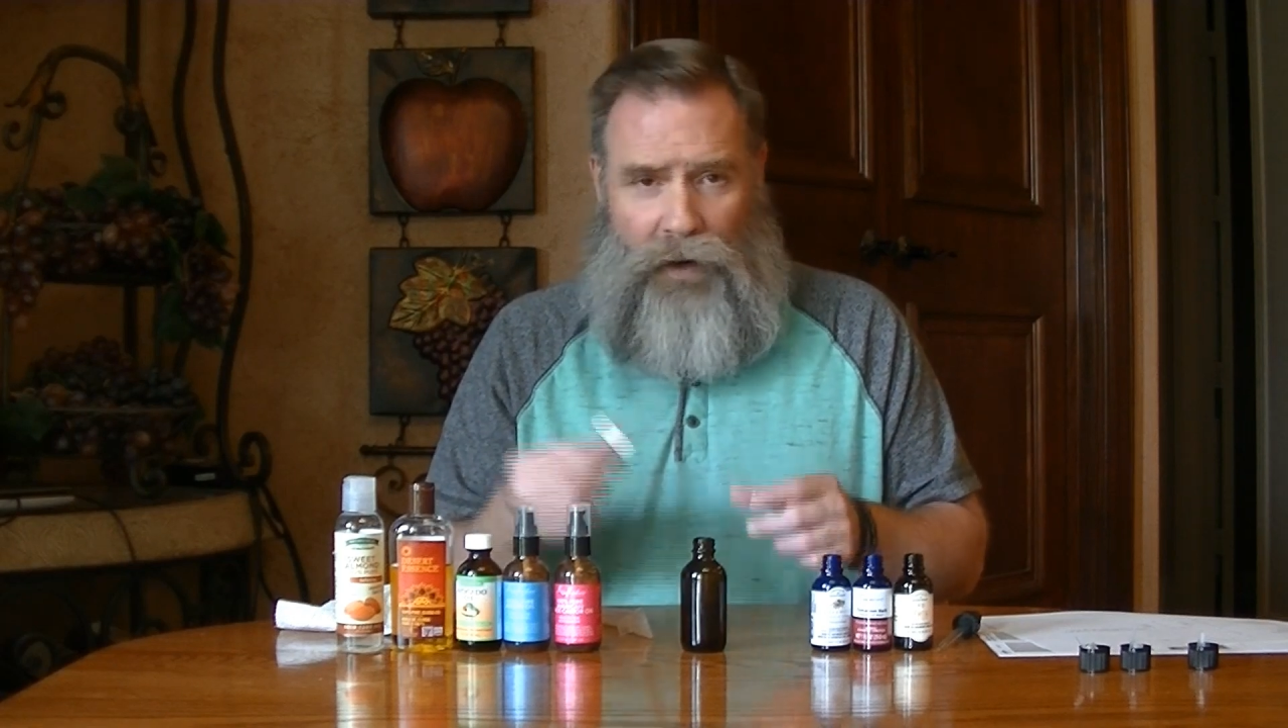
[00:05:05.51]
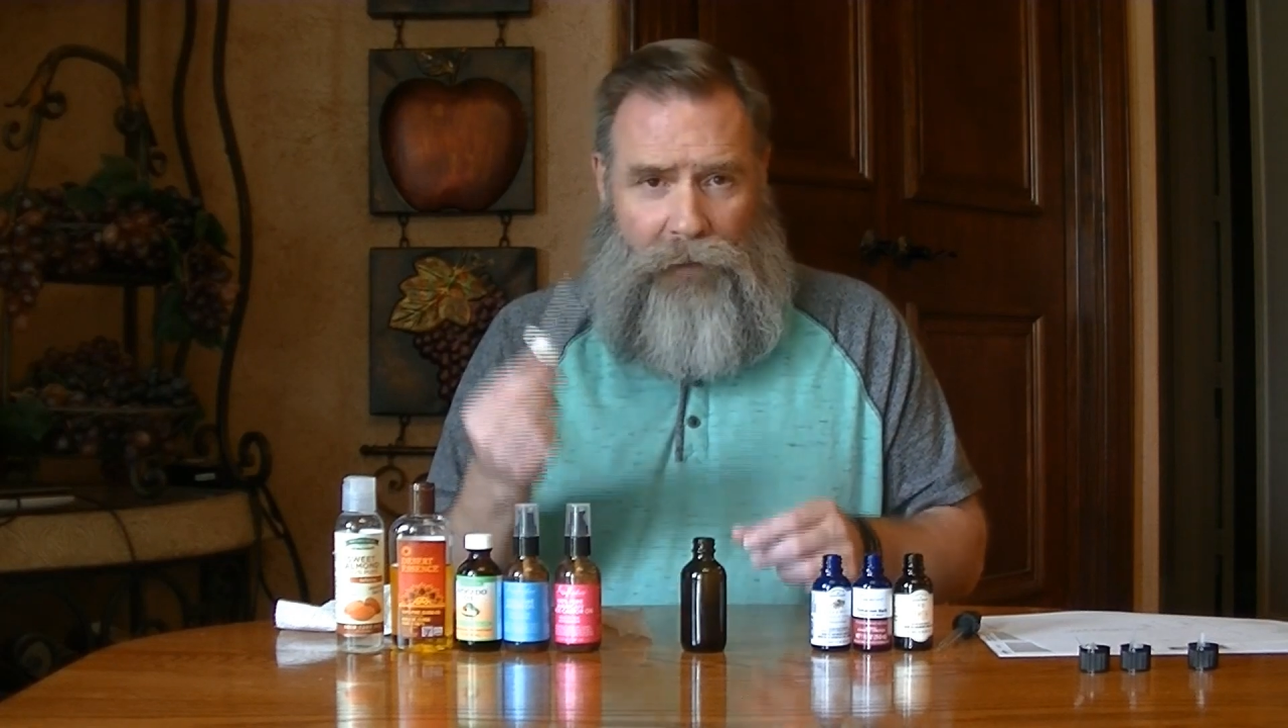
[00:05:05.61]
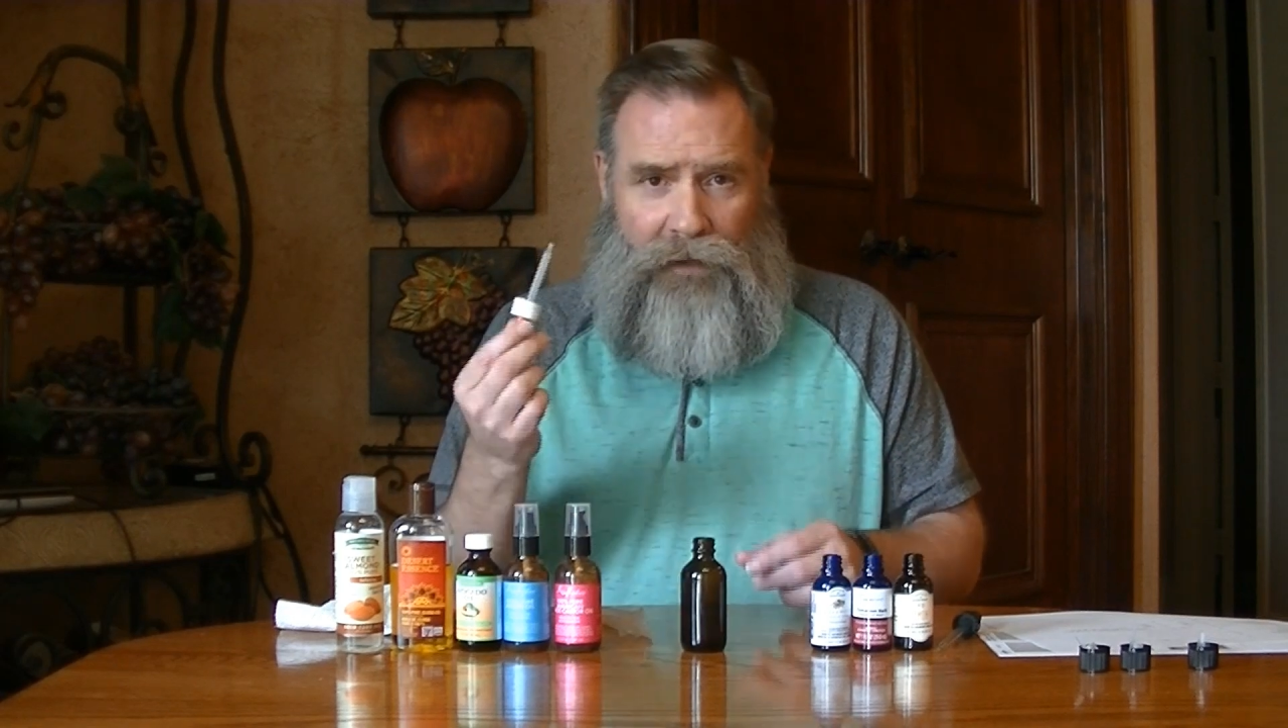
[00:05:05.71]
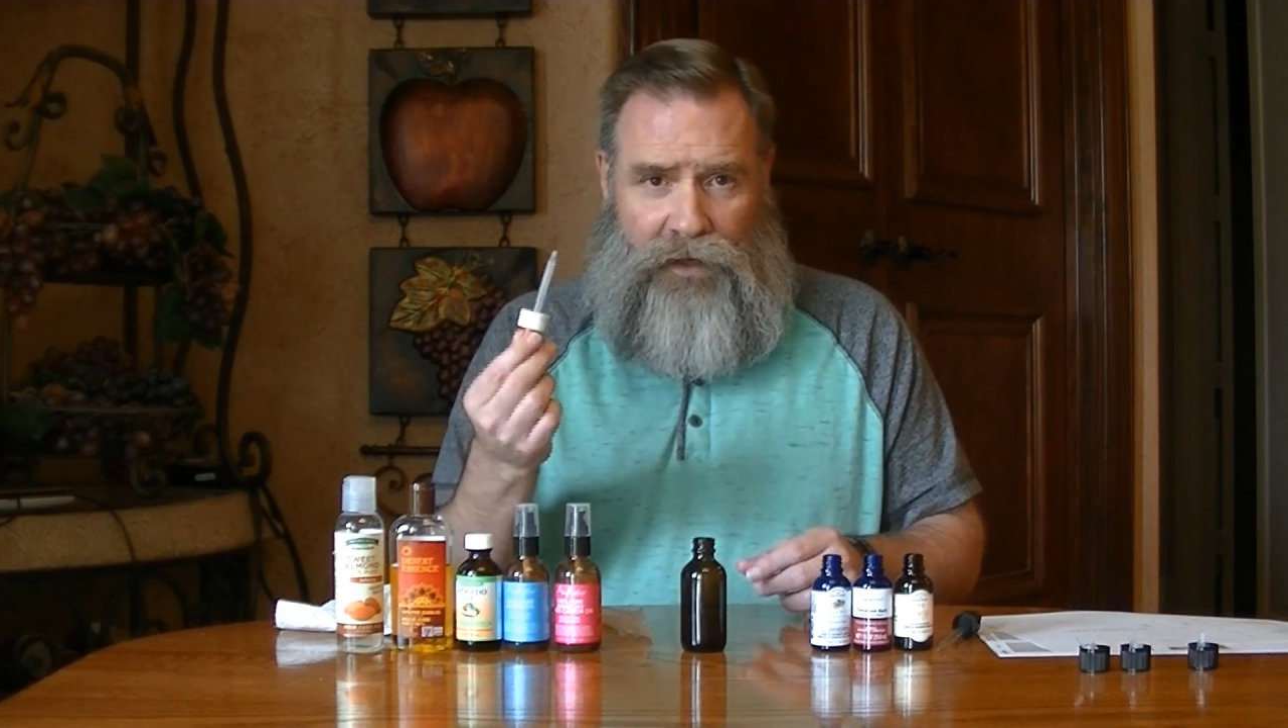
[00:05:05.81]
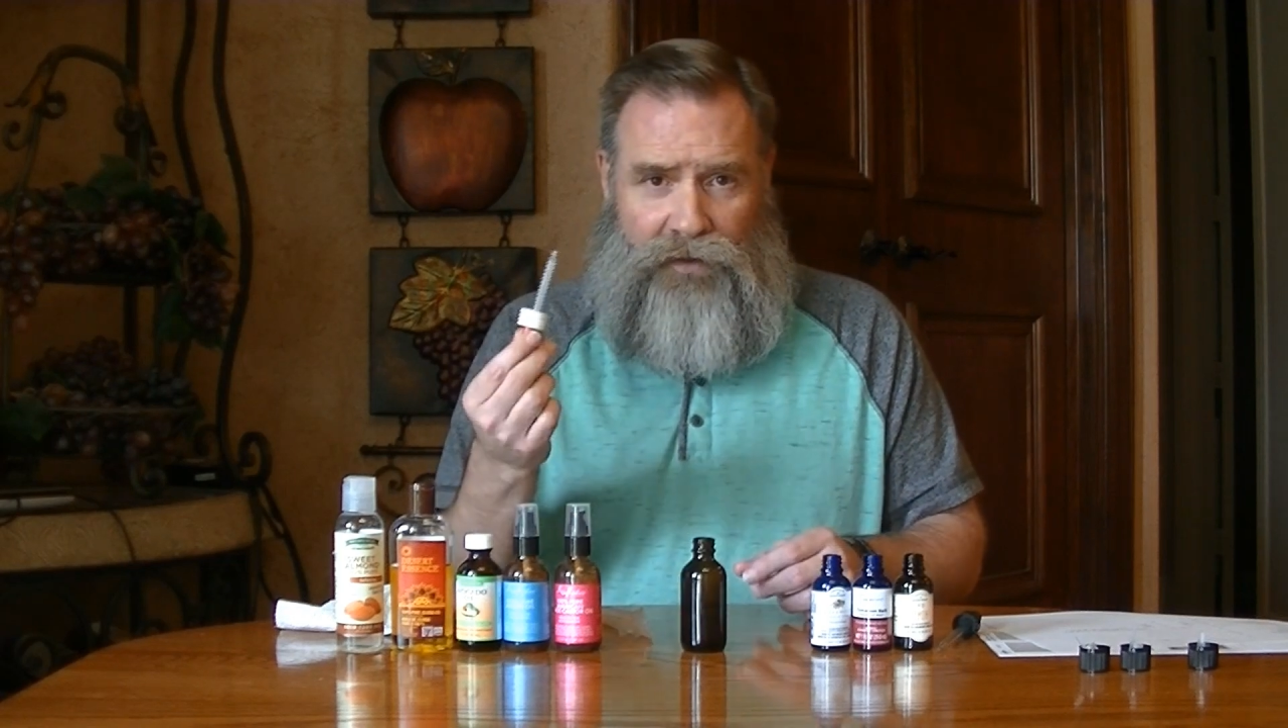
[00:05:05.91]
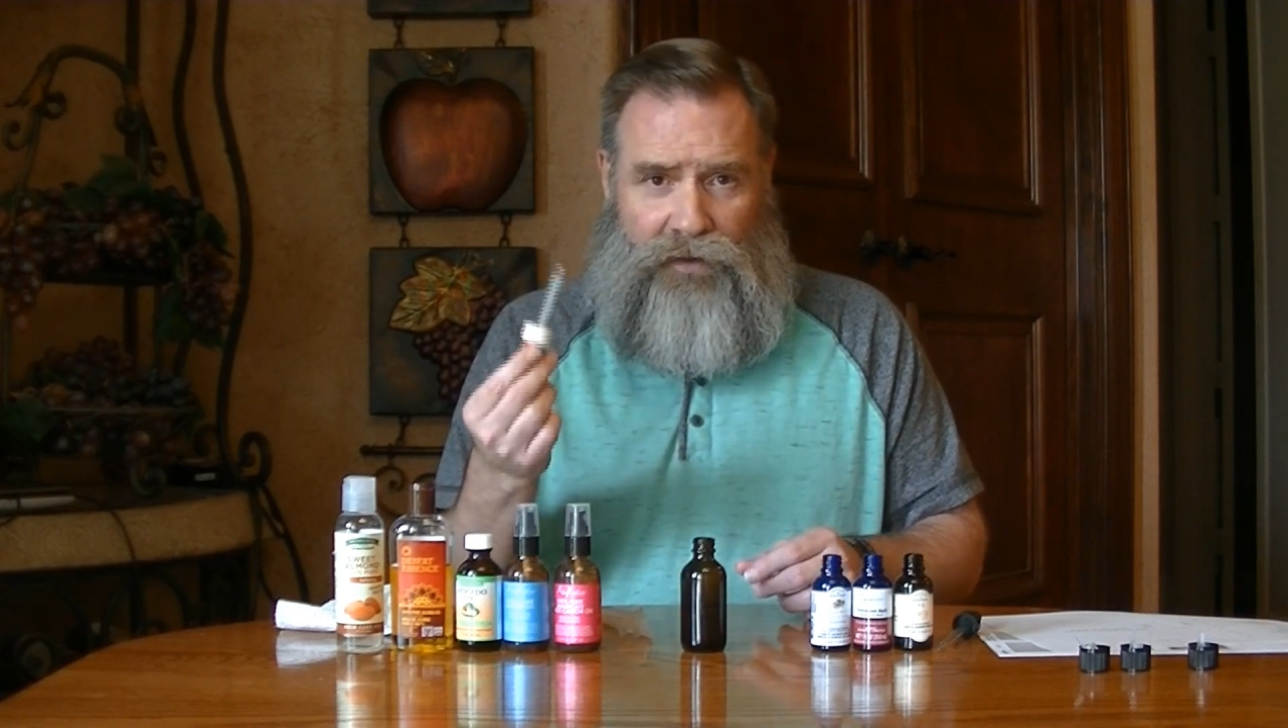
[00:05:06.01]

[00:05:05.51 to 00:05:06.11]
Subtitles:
I'm going to do